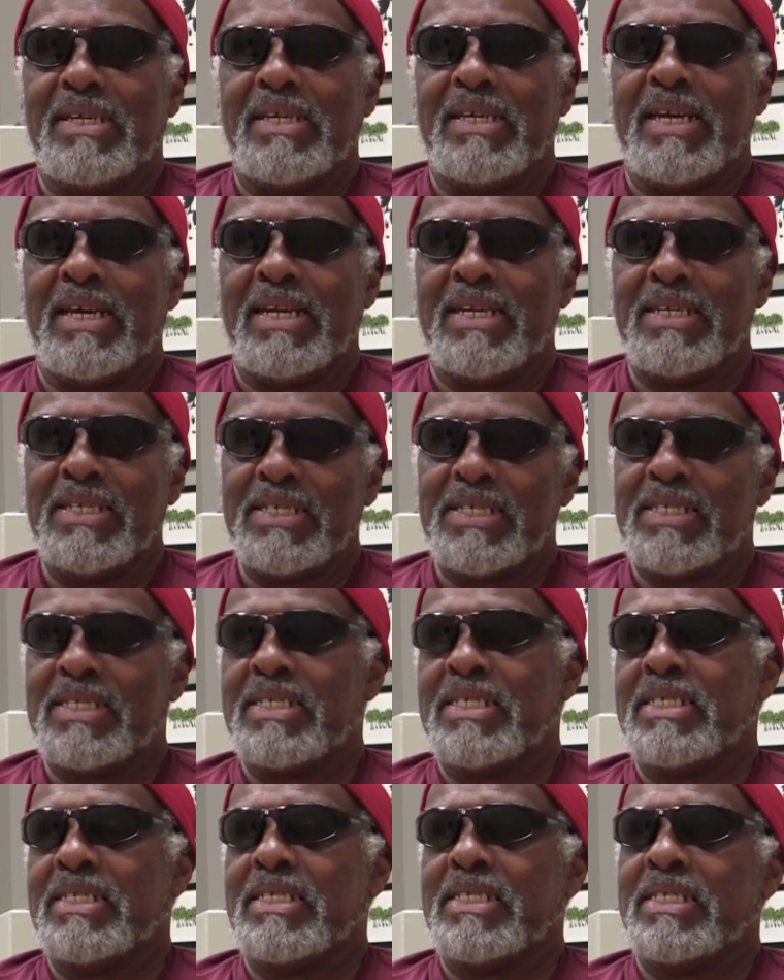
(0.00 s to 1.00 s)
And
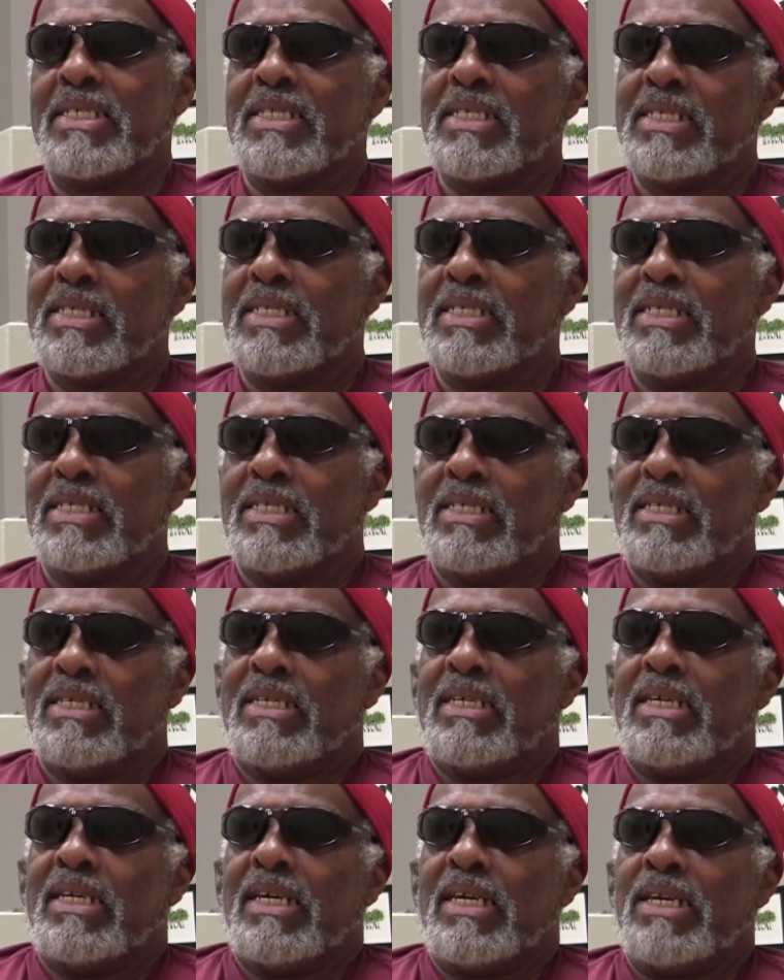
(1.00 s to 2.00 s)
listen and
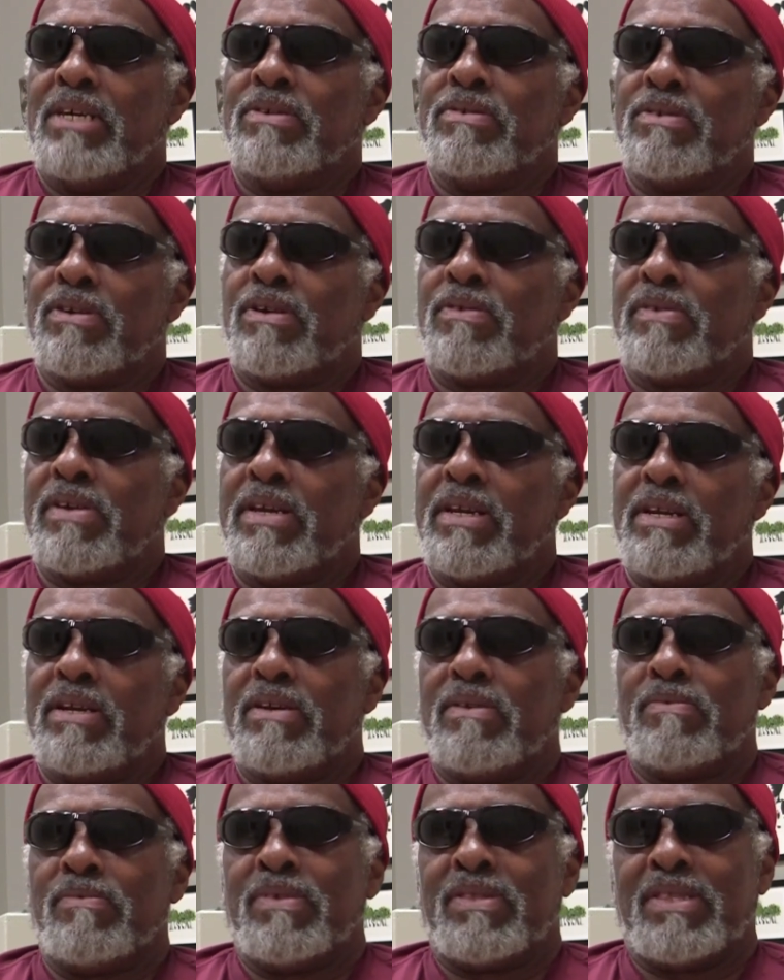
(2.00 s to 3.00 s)

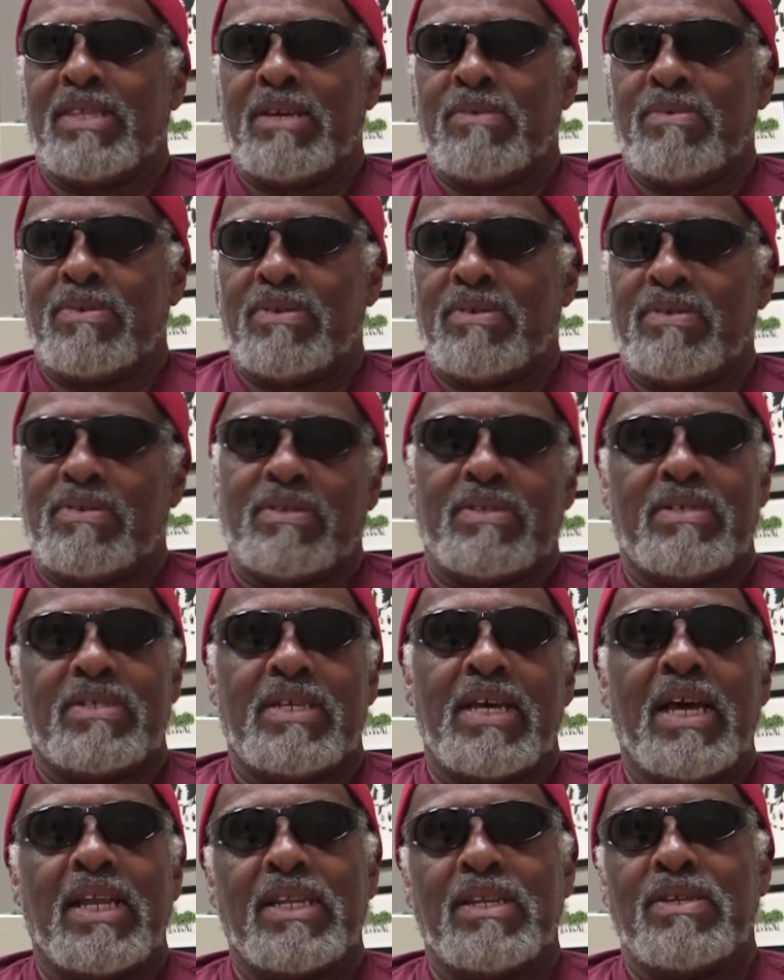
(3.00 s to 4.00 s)
integrate what they were
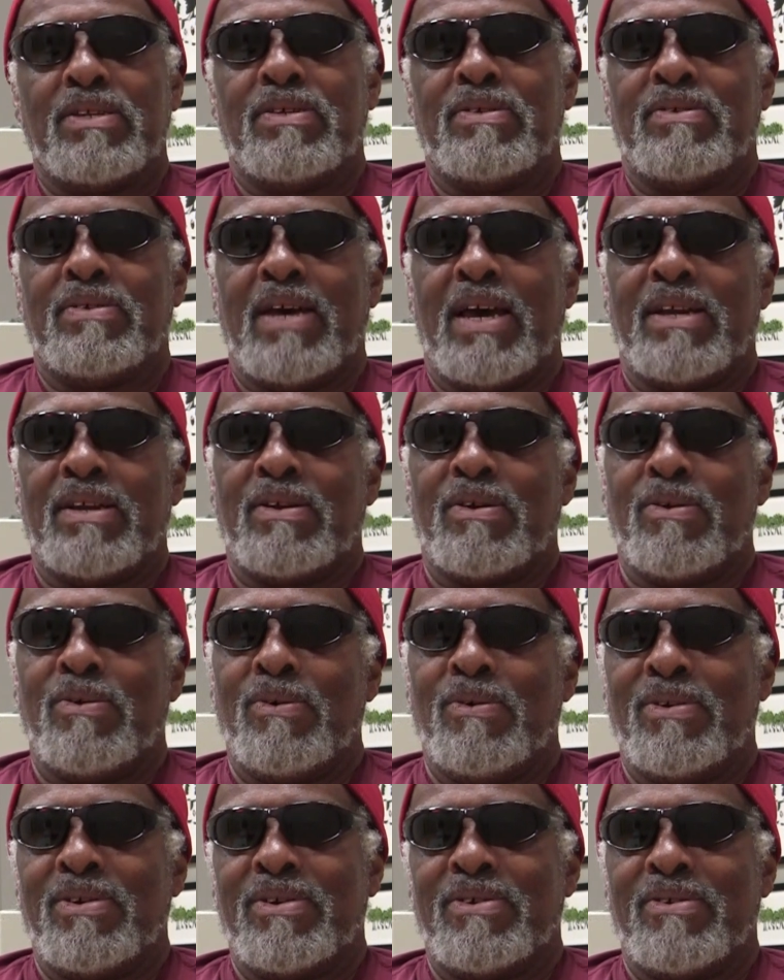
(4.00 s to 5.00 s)
telling you at an
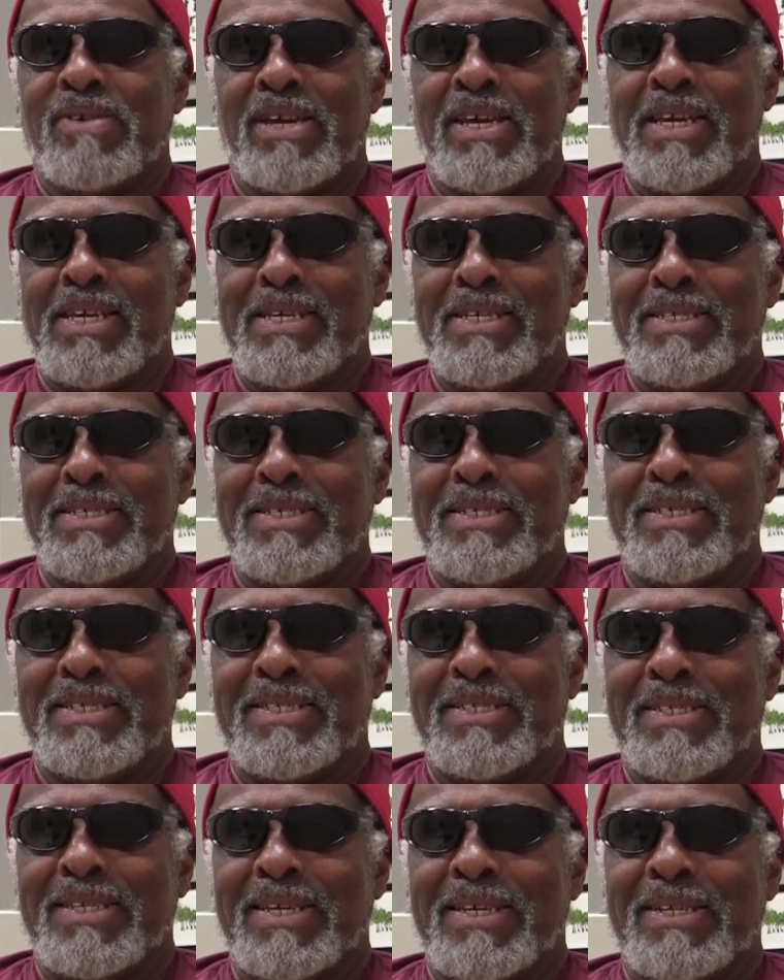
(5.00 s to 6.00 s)
earlier
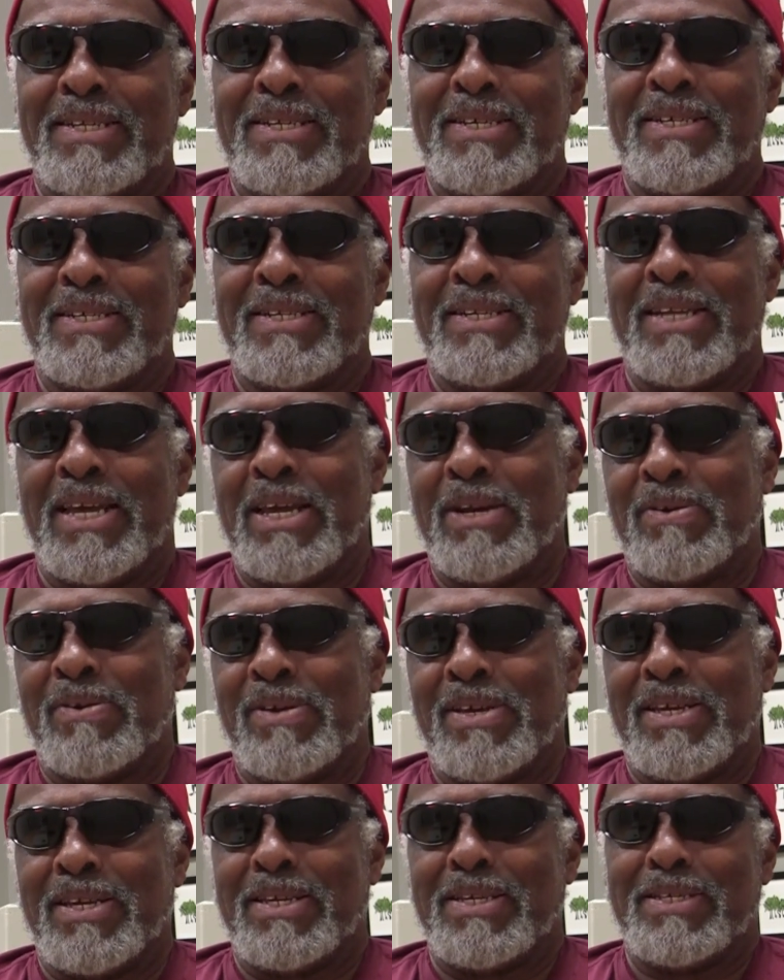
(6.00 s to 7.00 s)
age than a later
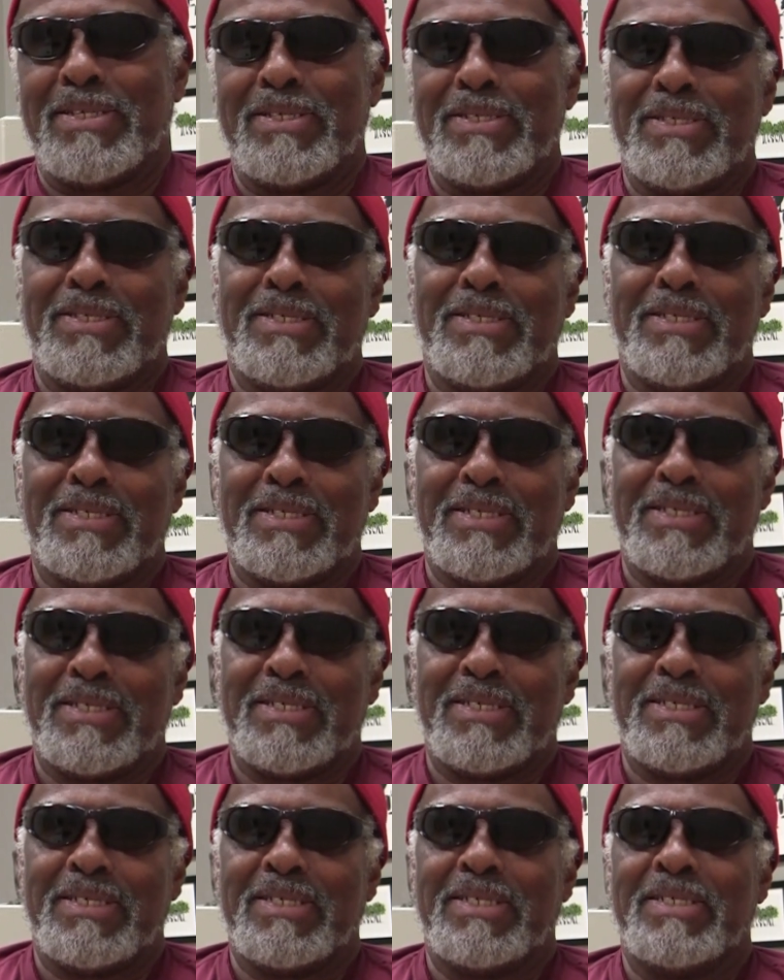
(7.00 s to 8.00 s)
age.
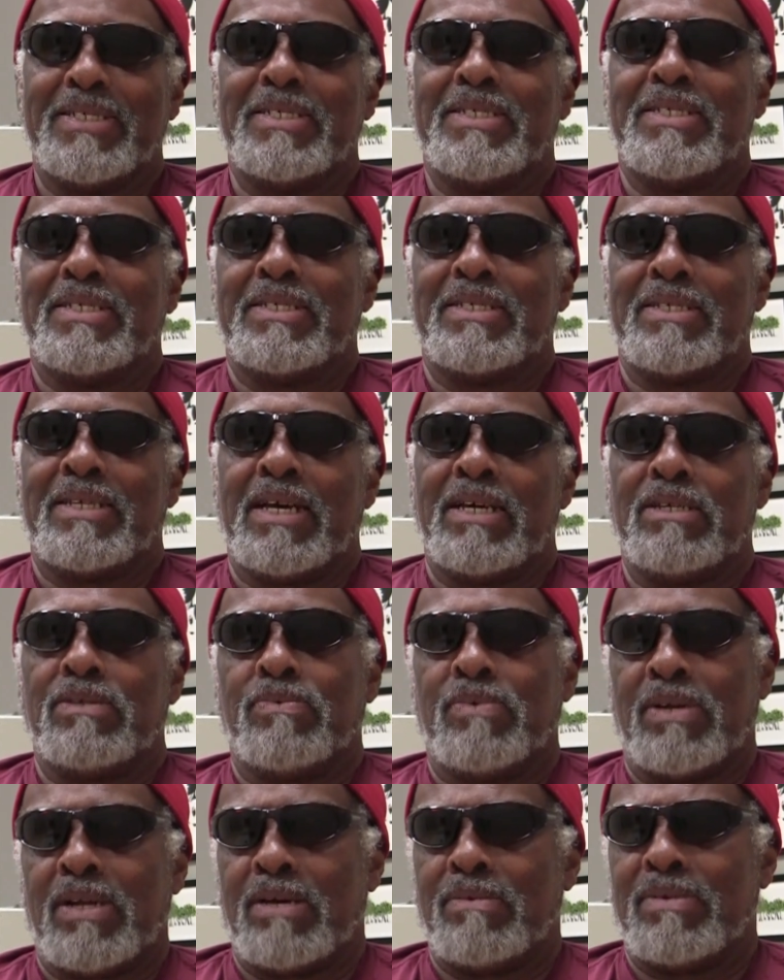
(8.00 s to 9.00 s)

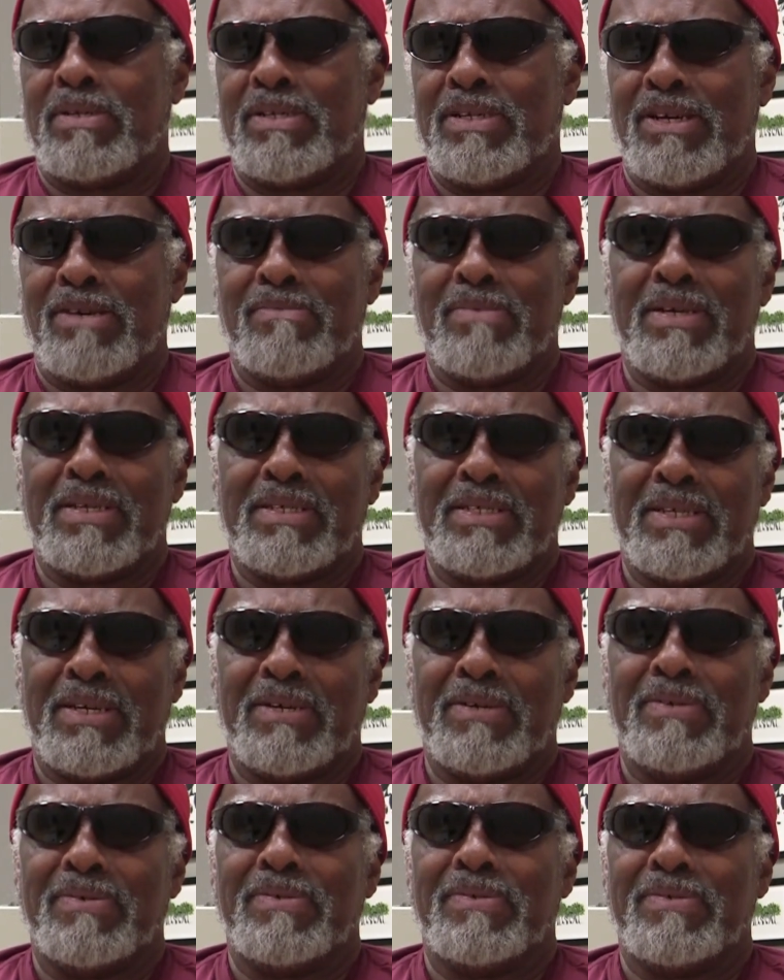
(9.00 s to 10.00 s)
That's what I would tell myself.